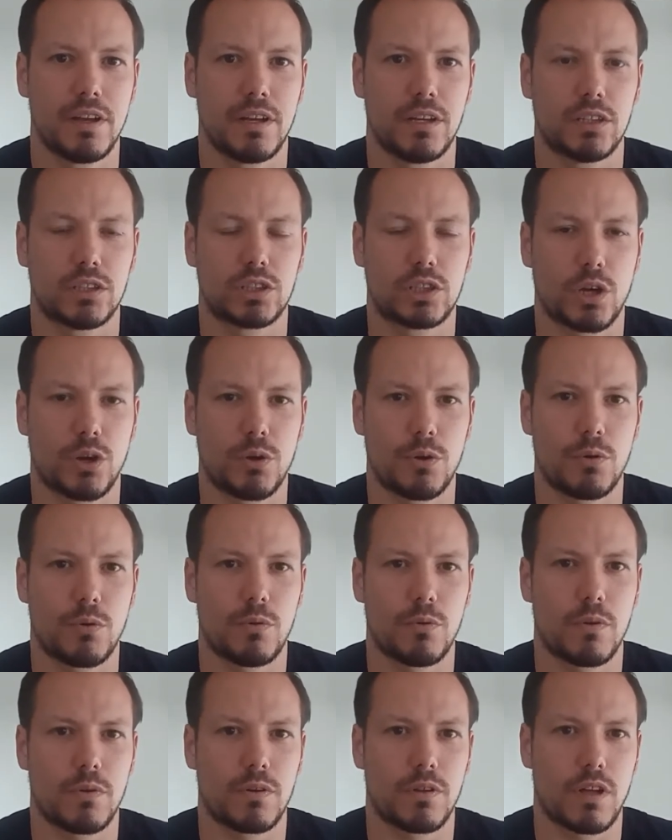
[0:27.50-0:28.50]

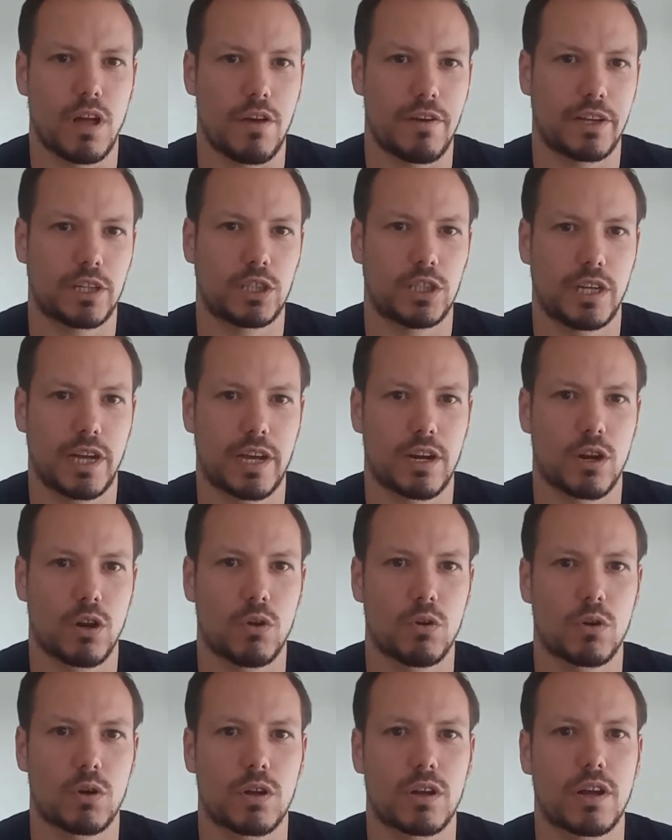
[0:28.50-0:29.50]
So I actually had a
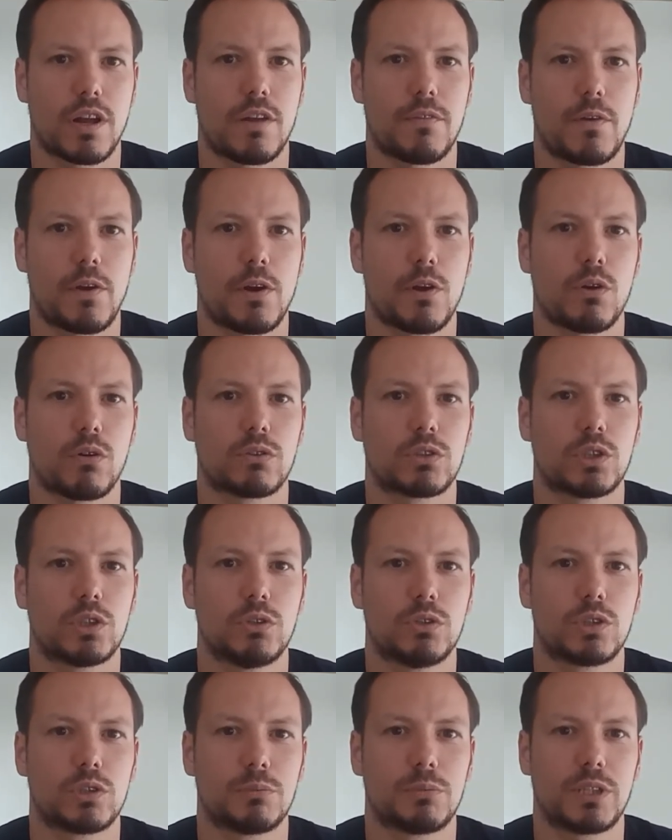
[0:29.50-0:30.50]
look, and I've only got 2
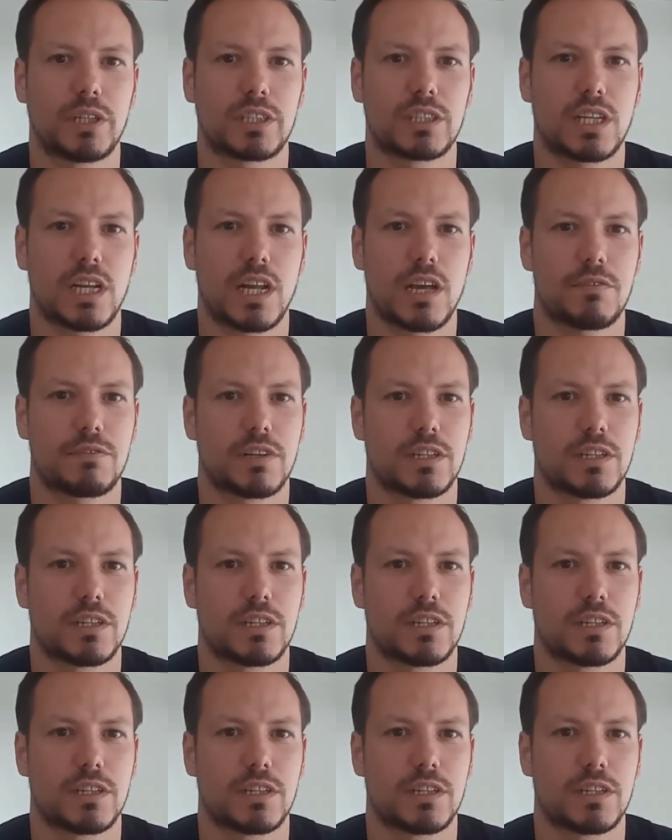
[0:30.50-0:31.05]
subjects left.